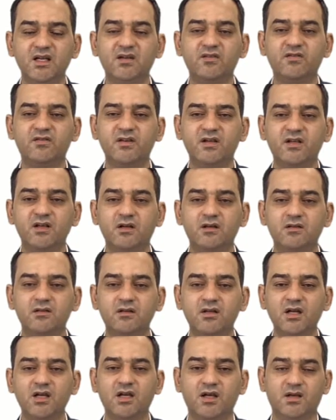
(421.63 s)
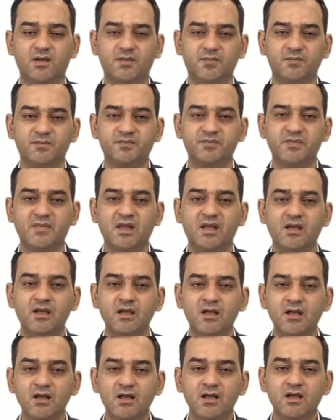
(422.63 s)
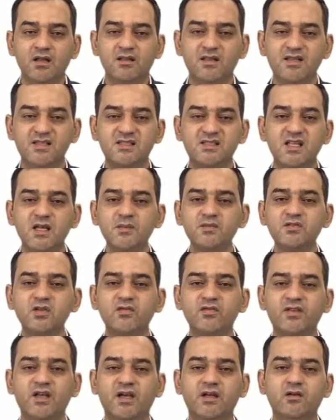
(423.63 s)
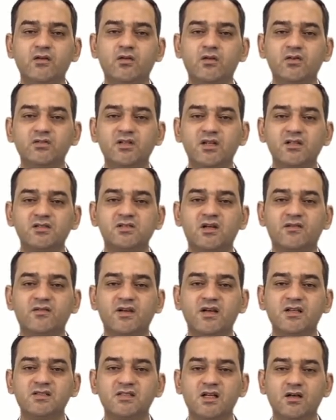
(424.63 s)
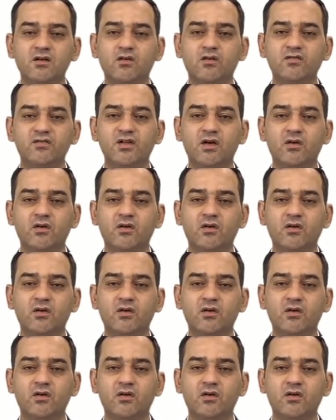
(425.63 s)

in Figure 3? The steps of the in-order traversal of the